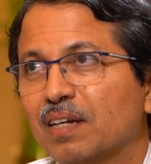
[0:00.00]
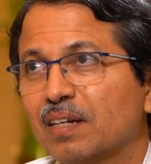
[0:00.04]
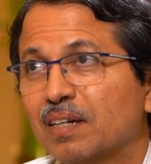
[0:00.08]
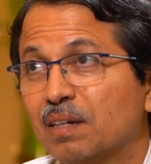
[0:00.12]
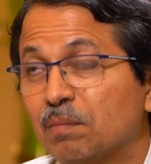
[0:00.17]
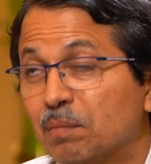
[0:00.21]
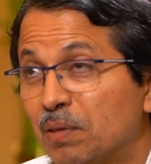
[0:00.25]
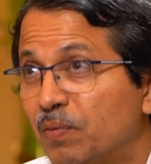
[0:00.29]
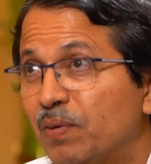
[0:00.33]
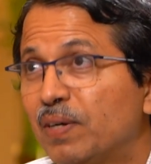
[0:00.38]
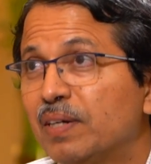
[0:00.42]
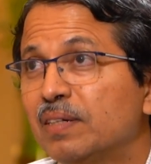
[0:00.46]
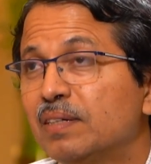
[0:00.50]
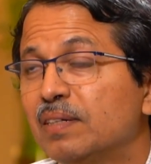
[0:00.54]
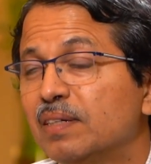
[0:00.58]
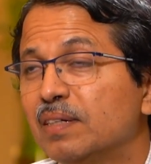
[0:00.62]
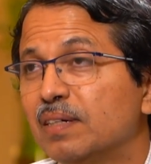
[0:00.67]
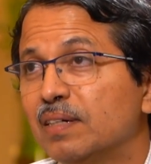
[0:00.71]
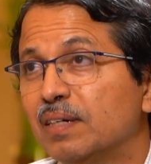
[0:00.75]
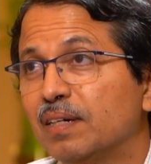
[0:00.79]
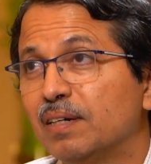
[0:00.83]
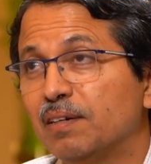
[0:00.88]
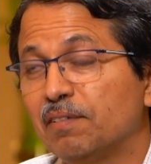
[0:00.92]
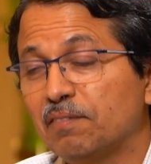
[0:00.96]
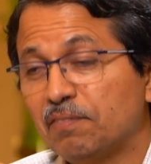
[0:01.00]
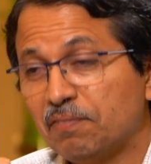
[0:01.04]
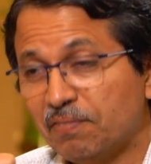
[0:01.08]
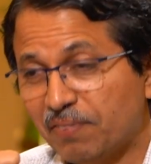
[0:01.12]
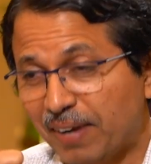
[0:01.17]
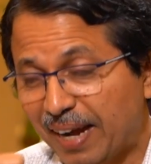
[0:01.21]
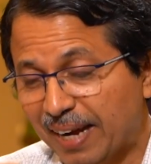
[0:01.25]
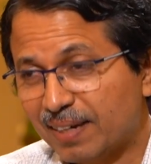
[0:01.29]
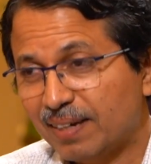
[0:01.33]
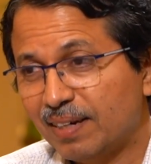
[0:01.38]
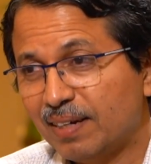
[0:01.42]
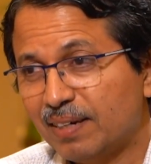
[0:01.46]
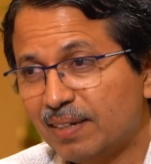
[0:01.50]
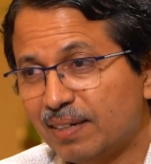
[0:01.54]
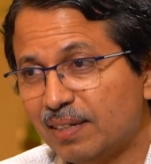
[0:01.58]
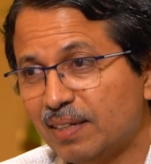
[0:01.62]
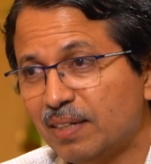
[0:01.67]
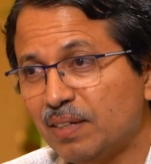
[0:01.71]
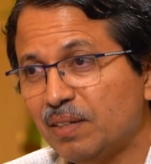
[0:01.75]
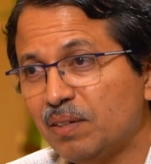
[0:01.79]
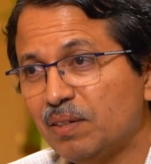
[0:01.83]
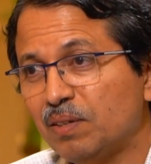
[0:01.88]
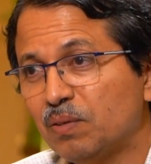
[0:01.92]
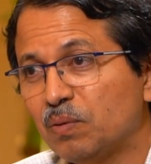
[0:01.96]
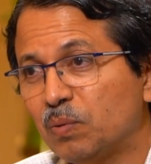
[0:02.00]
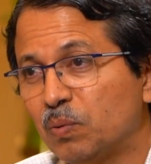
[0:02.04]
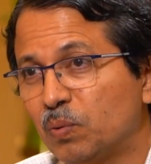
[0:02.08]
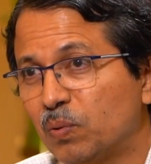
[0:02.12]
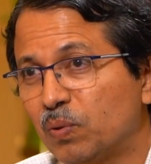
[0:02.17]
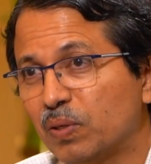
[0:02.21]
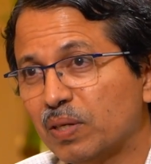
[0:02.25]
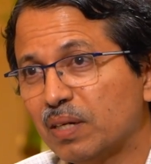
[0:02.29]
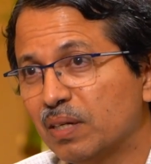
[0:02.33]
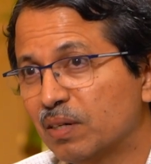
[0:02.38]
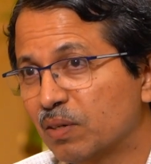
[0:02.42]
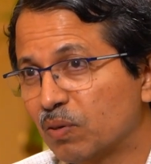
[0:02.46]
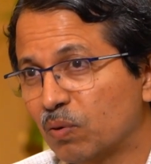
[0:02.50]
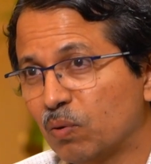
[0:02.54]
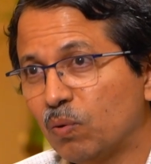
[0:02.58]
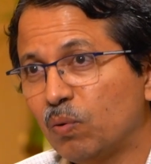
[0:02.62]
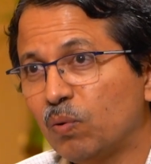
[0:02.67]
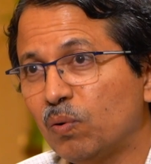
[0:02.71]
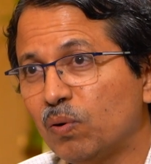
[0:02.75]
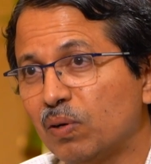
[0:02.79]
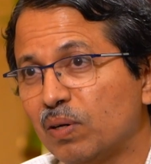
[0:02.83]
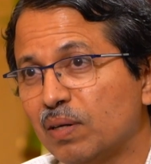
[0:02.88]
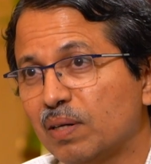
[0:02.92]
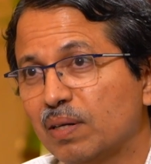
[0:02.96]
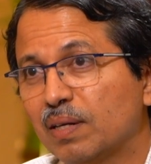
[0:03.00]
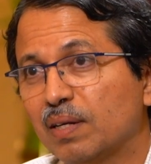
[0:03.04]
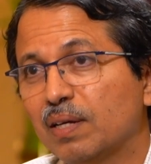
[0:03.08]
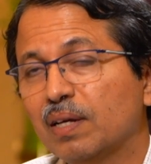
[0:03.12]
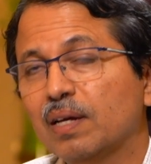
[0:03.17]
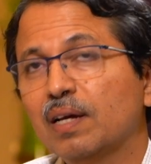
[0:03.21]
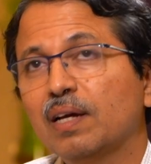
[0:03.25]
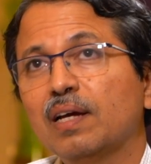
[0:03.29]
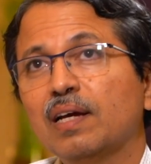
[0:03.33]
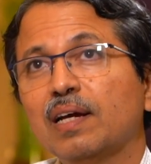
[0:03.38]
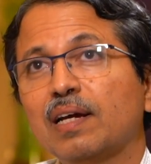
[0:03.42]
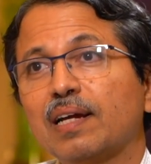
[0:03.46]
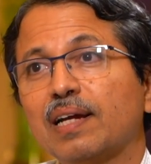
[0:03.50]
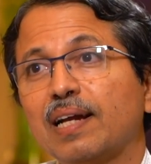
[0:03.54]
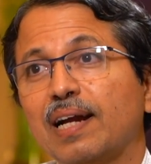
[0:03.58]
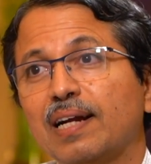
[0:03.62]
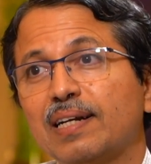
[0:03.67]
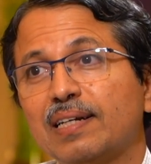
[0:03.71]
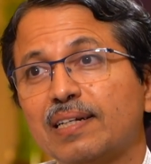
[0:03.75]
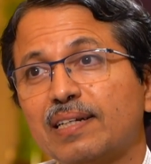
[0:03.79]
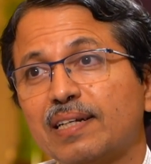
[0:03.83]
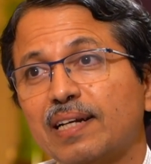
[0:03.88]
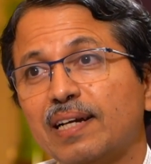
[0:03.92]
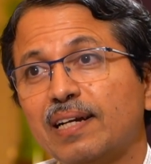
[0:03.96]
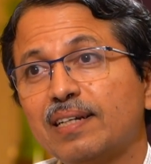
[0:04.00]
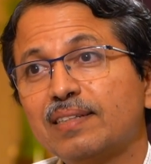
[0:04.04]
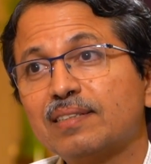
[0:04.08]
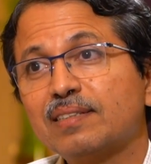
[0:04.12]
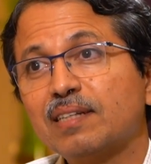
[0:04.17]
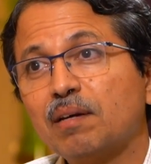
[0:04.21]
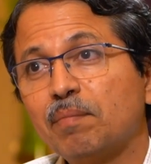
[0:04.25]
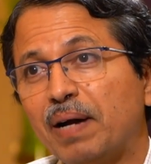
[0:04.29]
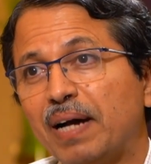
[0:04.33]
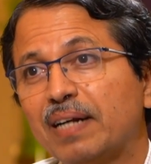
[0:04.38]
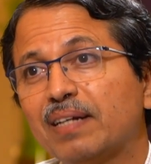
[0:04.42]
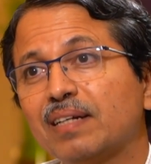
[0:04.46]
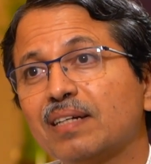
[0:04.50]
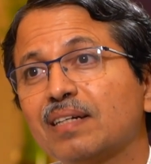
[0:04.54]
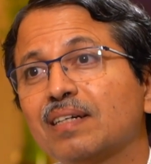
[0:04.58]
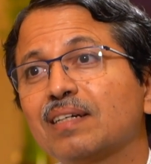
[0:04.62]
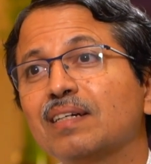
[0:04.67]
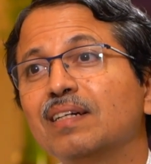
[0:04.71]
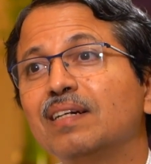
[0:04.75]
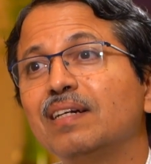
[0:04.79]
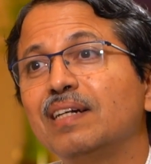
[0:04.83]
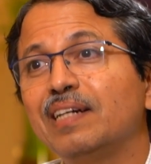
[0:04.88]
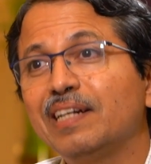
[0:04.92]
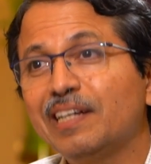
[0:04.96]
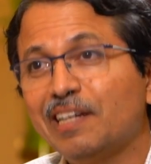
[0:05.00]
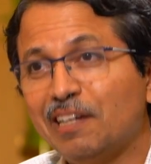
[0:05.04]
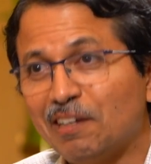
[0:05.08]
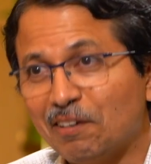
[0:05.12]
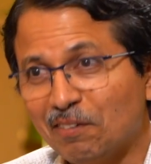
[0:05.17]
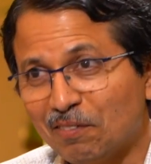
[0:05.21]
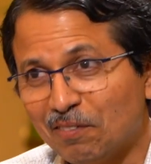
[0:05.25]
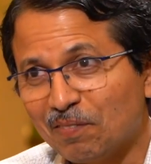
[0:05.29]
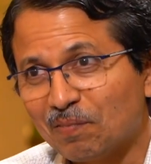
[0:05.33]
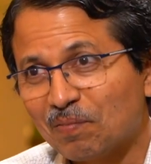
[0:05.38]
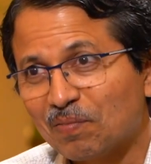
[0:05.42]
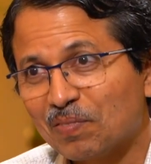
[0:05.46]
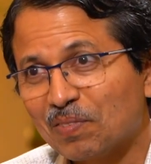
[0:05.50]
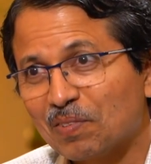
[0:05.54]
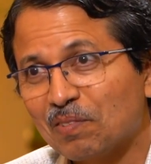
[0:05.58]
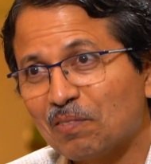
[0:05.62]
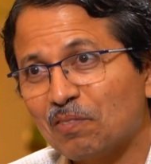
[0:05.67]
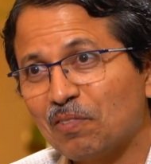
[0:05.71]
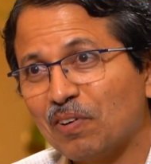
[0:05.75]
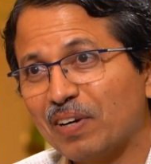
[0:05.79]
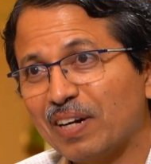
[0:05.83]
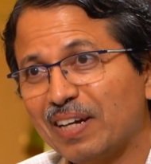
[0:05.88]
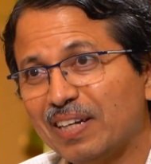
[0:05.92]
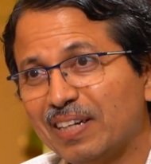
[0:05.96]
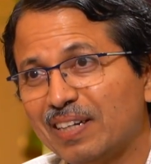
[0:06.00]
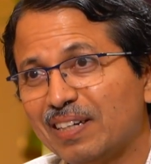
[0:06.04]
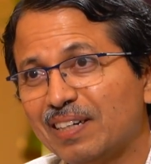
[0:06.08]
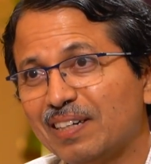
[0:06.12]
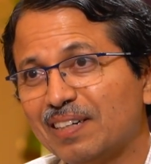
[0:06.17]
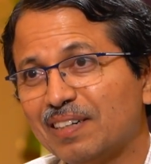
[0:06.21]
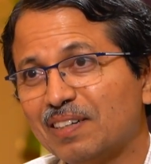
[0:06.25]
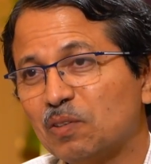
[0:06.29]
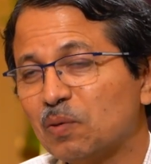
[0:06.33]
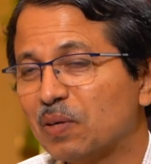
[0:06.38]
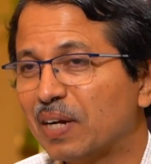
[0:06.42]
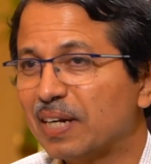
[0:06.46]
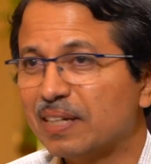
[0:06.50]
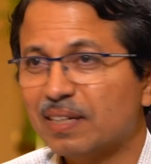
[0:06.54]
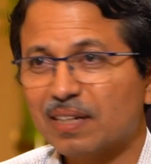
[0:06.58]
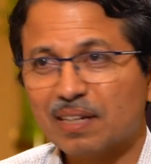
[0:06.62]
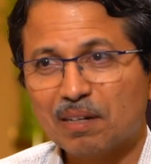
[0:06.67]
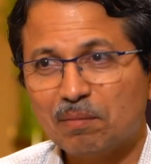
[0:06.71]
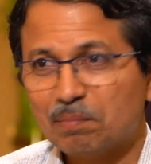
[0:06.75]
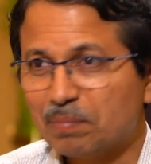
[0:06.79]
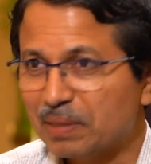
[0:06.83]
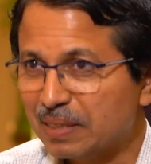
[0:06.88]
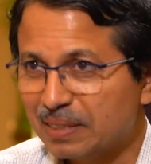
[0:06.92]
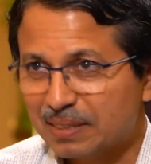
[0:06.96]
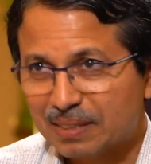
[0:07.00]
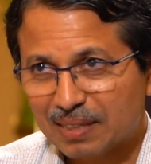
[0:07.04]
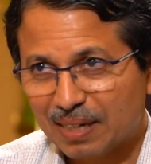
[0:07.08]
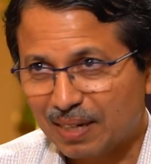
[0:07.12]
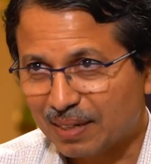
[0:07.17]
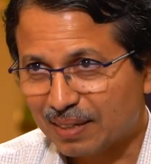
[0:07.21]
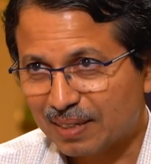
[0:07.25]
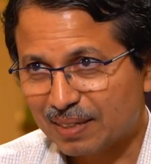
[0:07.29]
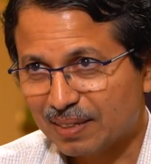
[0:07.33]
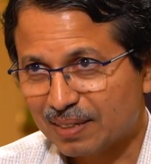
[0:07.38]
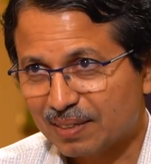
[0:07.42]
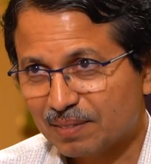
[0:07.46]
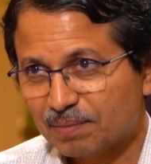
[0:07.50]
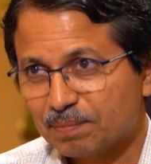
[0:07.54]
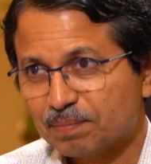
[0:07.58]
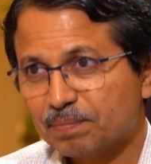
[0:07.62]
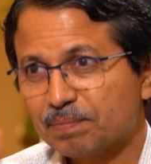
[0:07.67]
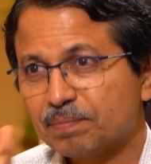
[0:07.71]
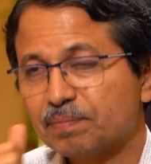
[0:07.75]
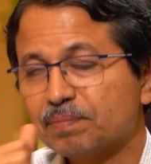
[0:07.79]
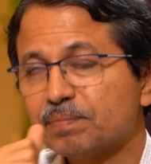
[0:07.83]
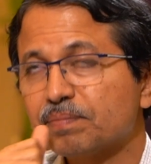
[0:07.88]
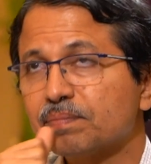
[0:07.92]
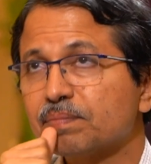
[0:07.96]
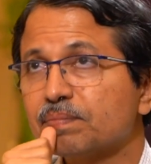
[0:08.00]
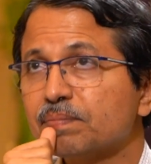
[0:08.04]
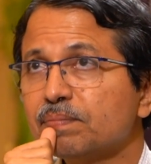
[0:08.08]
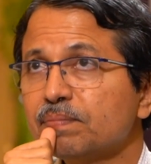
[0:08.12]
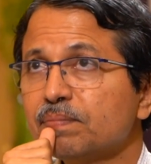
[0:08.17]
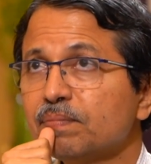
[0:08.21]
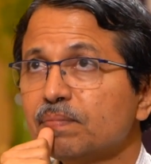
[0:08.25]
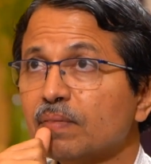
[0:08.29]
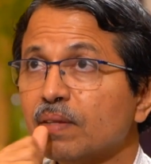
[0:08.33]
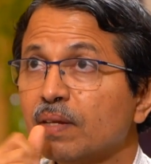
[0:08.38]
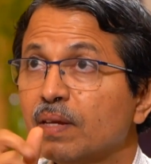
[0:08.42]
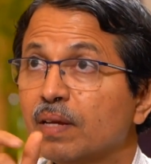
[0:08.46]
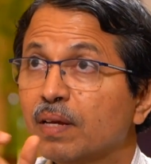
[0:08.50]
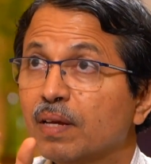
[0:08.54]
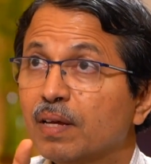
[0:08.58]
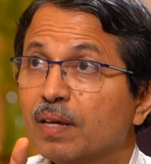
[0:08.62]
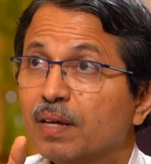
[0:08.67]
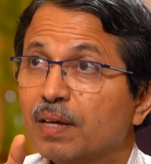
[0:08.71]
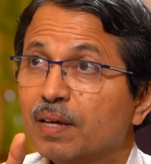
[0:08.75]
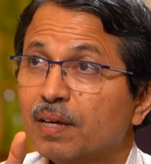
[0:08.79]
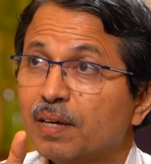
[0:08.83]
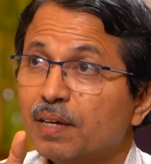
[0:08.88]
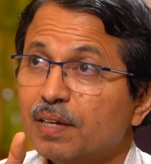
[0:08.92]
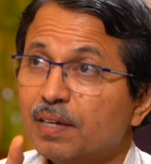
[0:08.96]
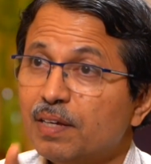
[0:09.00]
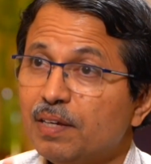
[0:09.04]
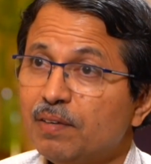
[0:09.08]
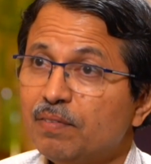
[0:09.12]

Number one, faculty who are enrolled can take sabbatical leave for a year to get the company started. Mm-hmm.